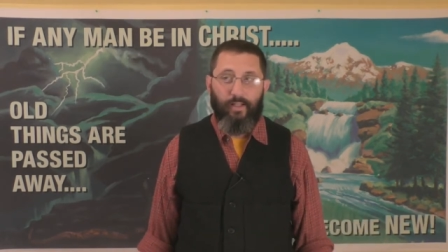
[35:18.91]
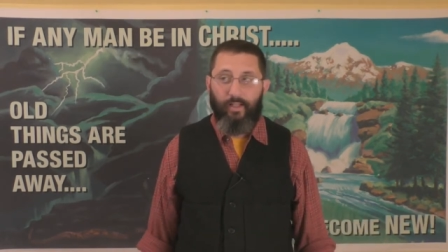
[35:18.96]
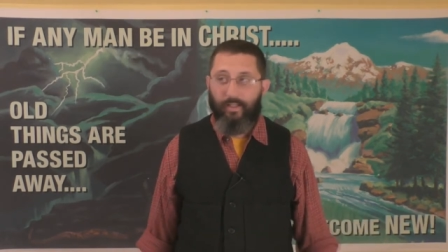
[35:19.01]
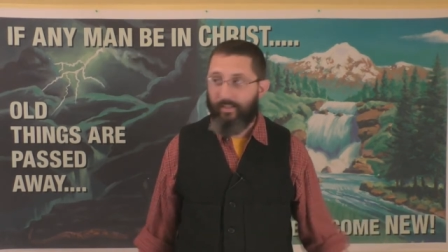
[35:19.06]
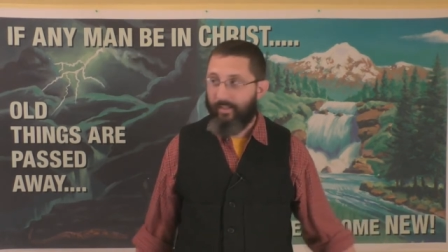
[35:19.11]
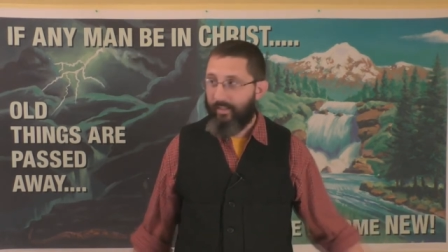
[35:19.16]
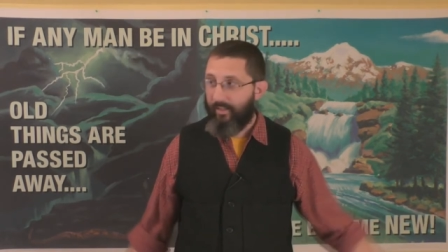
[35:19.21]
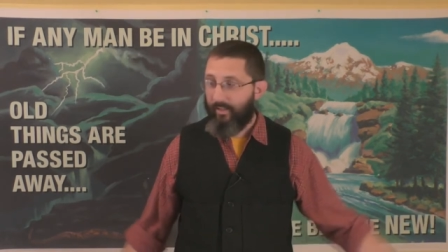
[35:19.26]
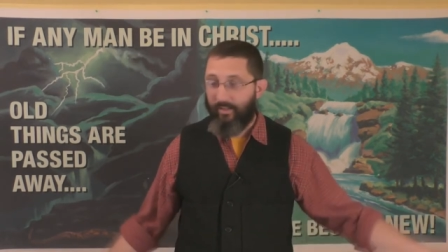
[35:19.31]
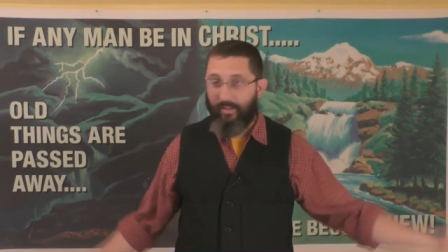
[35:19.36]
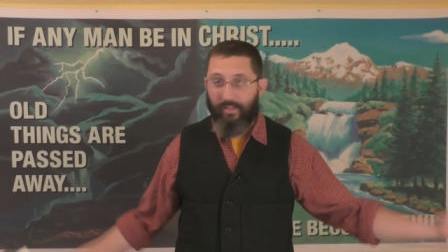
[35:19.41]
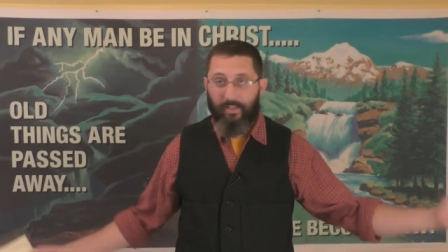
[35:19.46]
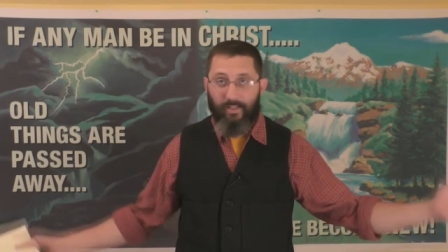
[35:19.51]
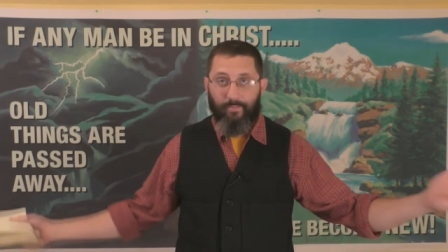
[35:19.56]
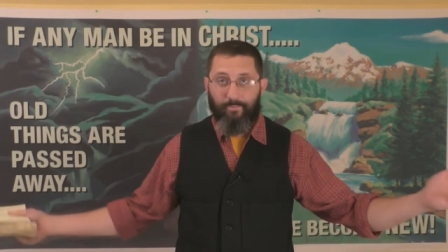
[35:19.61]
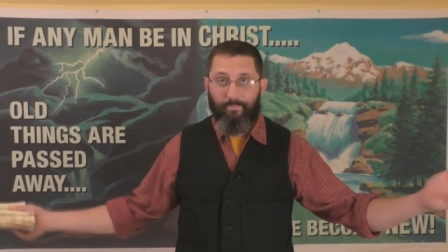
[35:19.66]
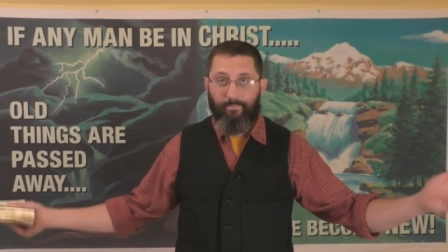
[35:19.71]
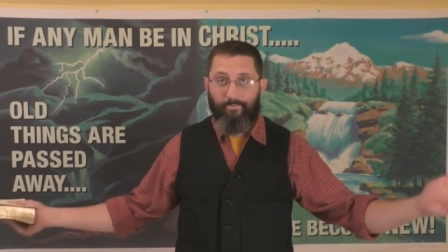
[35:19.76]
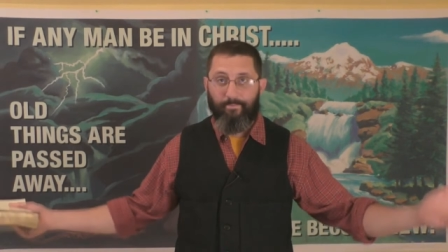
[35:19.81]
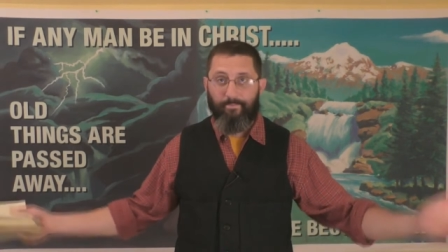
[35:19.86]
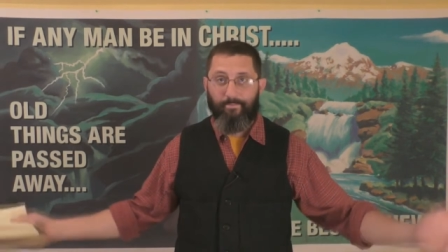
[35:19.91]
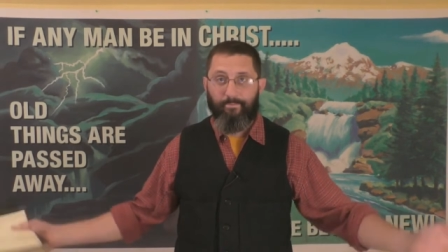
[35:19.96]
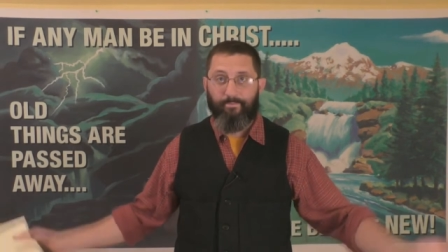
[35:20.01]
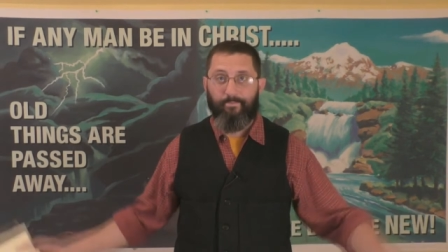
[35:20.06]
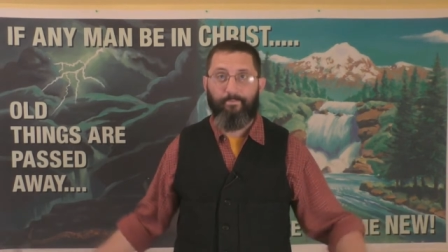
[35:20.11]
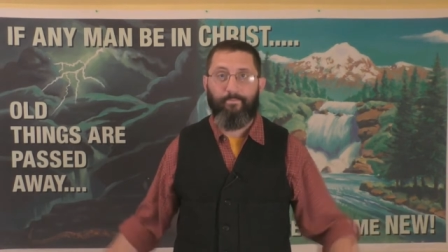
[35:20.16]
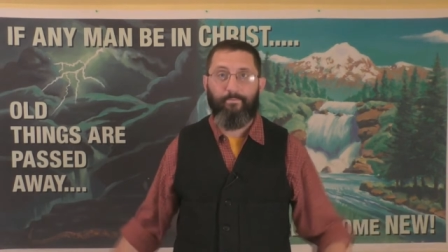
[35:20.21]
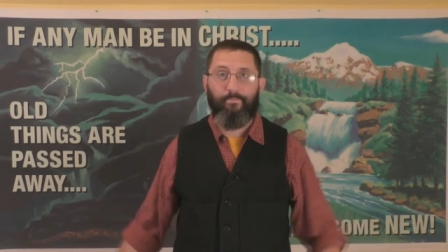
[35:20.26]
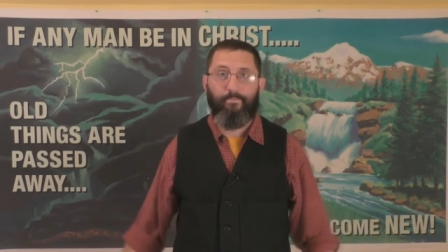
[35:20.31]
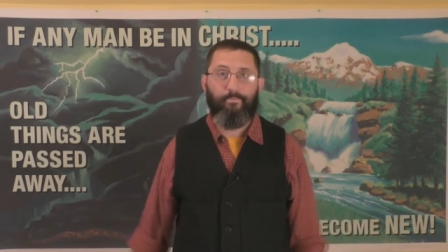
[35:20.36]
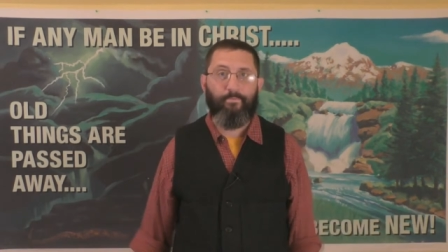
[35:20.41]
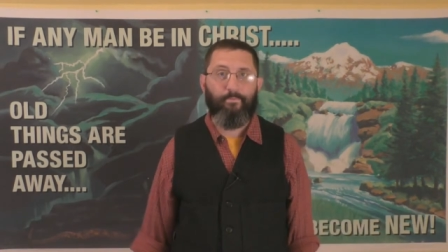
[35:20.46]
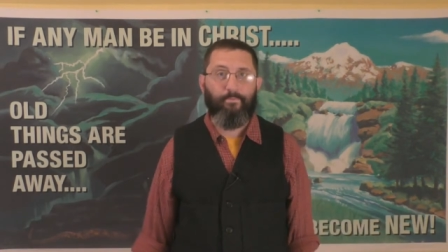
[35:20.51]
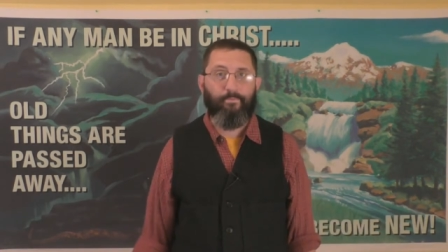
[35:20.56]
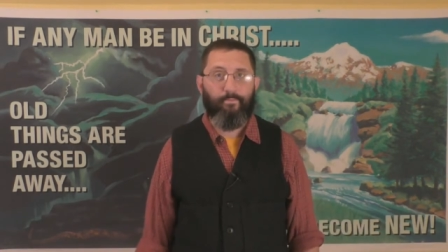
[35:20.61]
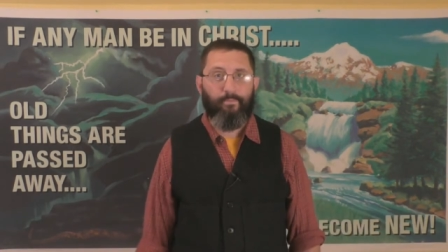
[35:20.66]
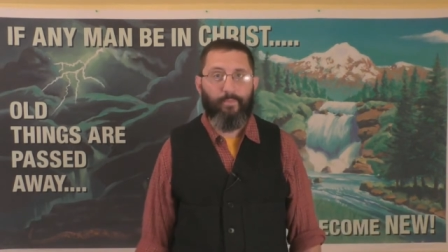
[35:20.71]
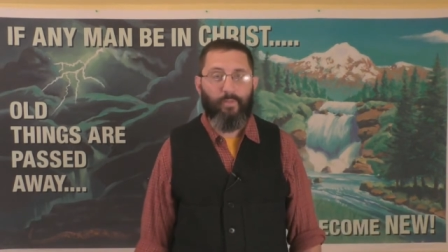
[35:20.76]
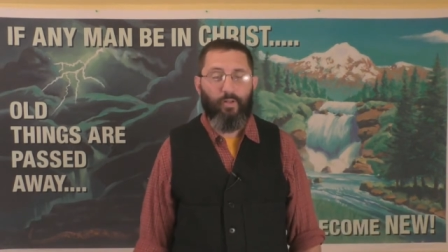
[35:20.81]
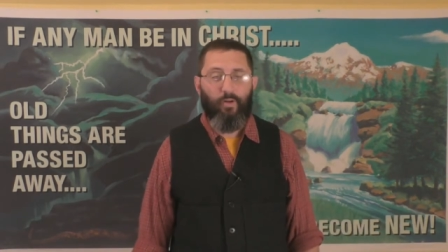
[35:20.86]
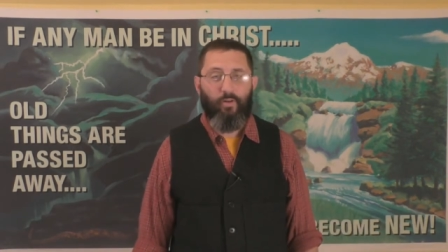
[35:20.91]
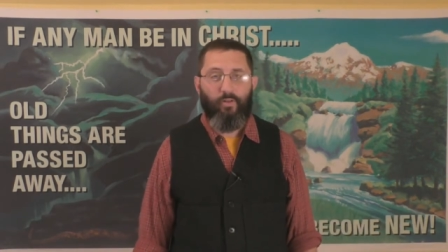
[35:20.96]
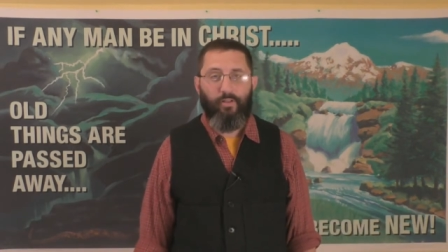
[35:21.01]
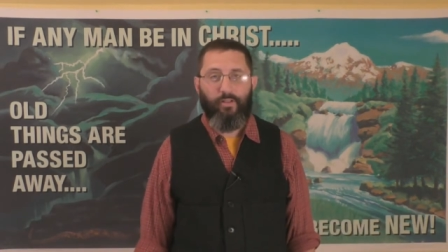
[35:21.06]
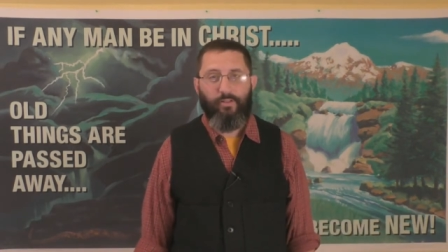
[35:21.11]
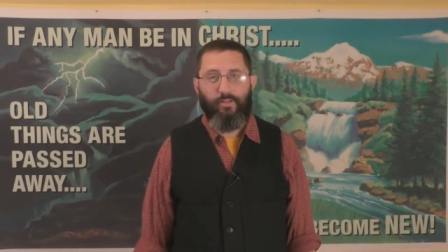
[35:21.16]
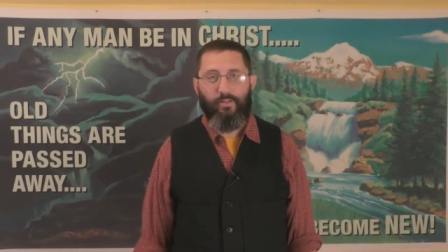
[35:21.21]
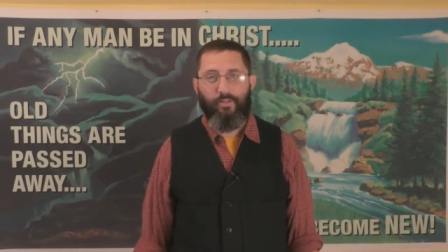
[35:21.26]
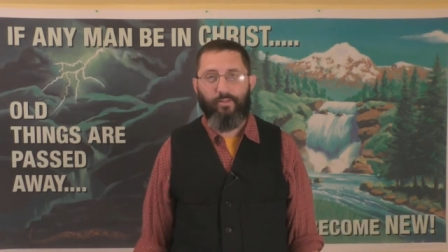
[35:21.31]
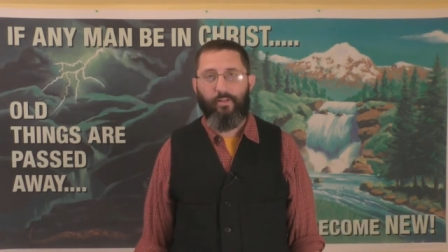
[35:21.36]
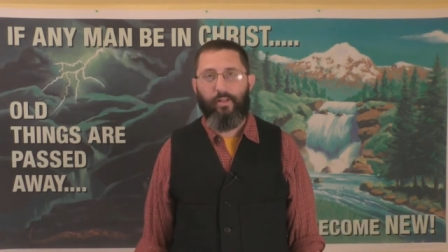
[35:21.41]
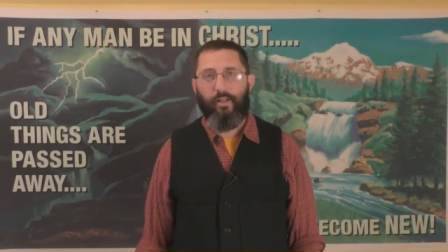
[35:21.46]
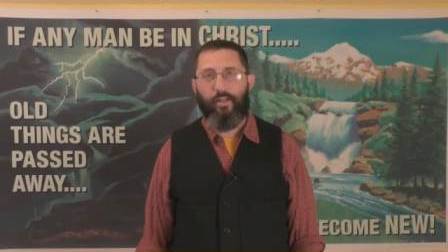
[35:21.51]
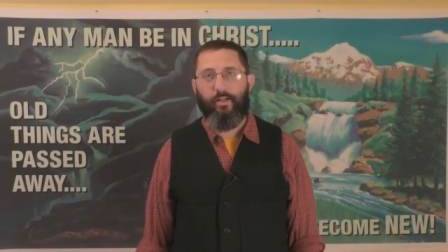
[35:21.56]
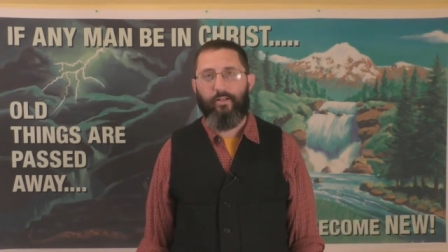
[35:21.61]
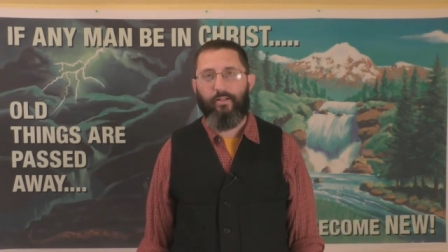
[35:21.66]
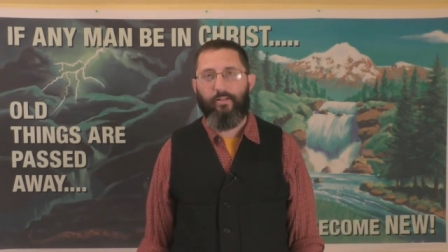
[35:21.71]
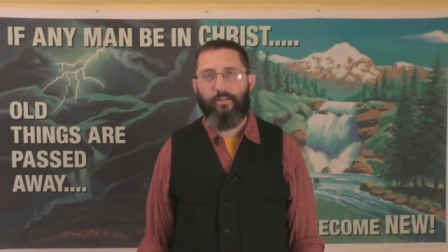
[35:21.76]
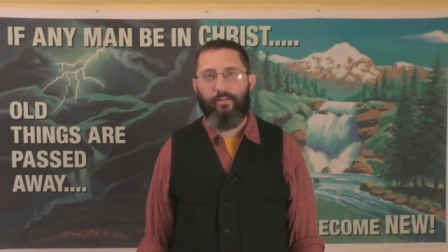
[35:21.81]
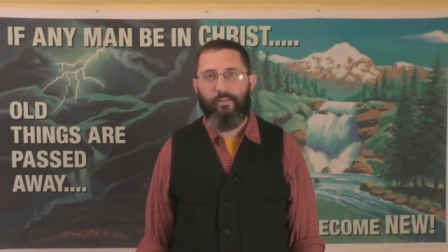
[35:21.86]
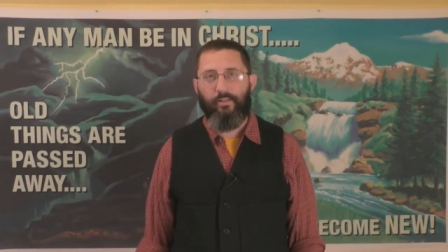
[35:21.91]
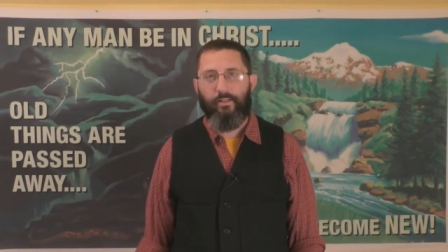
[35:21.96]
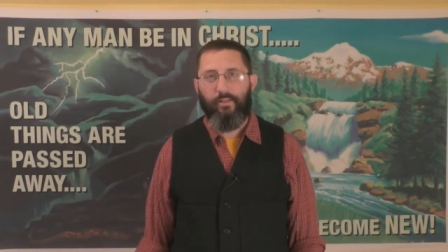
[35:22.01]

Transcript: And yet here I am, all these years later.